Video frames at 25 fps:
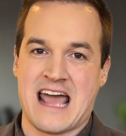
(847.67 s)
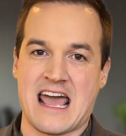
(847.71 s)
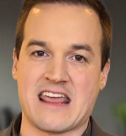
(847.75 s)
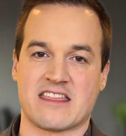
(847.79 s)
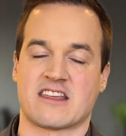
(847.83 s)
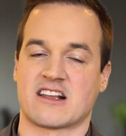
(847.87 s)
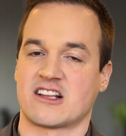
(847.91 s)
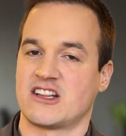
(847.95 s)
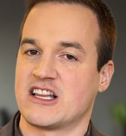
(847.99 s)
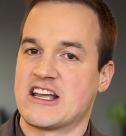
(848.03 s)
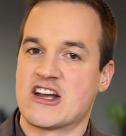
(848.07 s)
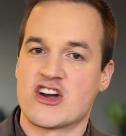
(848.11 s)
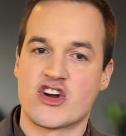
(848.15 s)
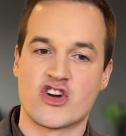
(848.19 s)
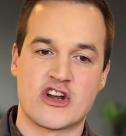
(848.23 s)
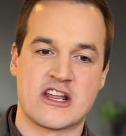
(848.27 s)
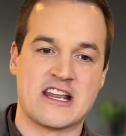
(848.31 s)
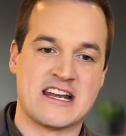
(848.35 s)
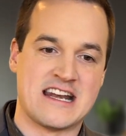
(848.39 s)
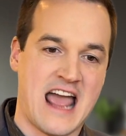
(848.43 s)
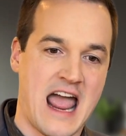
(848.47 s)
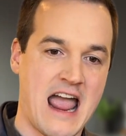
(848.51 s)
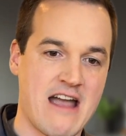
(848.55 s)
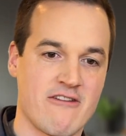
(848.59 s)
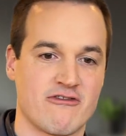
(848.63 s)
ethically
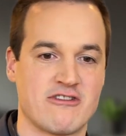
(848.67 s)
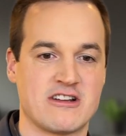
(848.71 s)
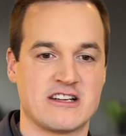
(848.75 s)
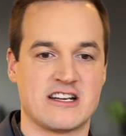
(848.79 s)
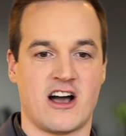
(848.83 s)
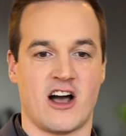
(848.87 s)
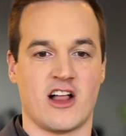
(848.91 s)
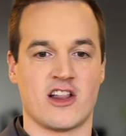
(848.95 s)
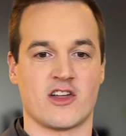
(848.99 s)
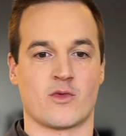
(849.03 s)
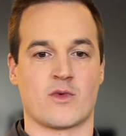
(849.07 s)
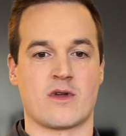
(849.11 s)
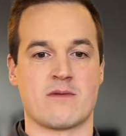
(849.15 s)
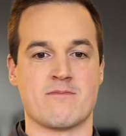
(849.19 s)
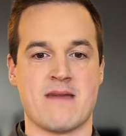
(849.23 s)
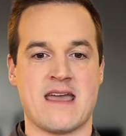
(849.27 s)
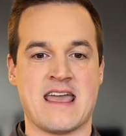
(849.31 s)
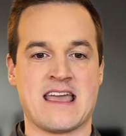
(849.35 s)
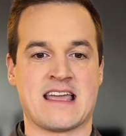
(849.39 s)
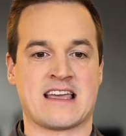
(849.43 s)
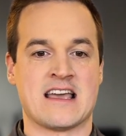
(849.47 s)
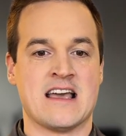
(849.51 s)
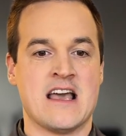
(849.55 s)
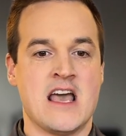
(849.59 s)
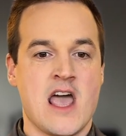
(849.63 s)
earning every dollar we
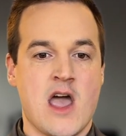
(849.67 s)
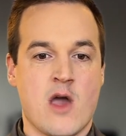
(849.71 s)
make.